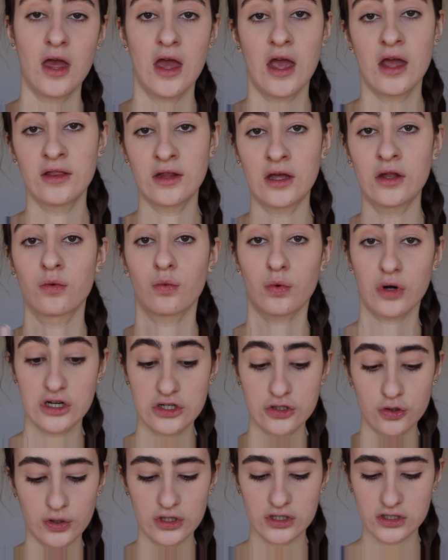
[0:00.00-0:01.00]
and then
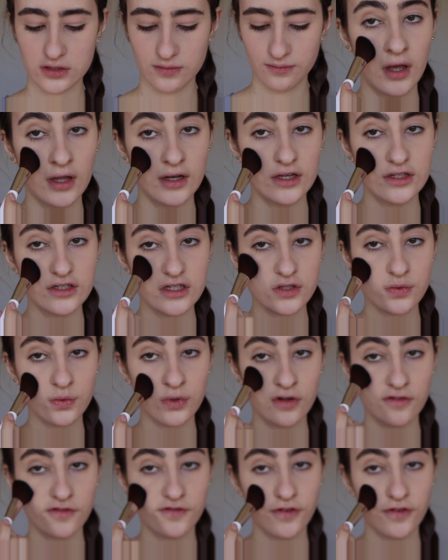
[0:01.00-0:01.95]
redo it. And you just want to